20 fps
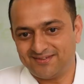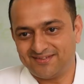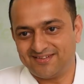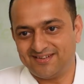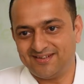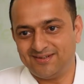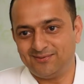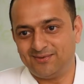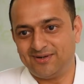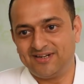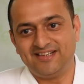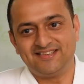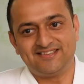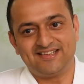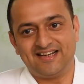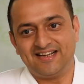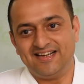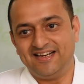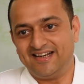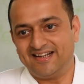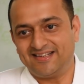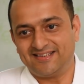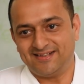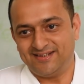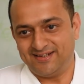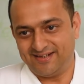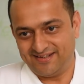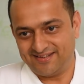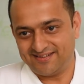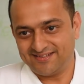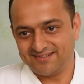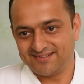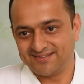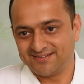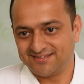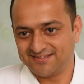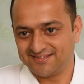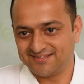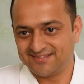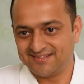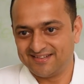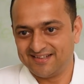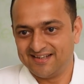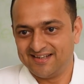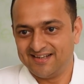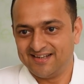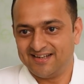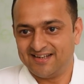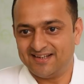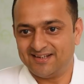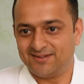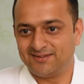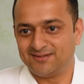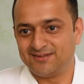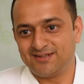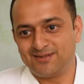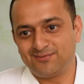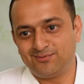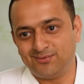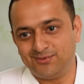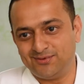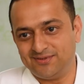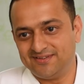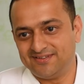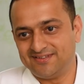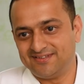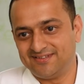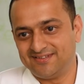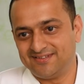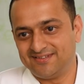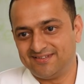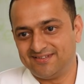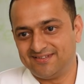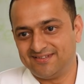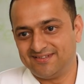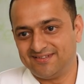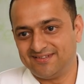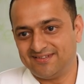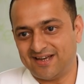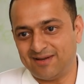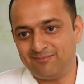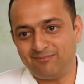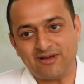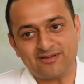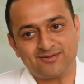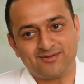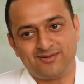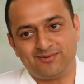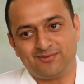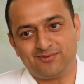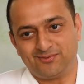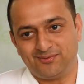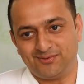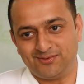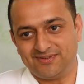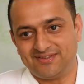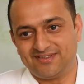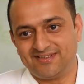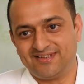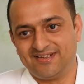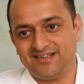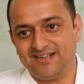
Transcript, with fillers: right one is analytics and data the other is food i'm passionate about food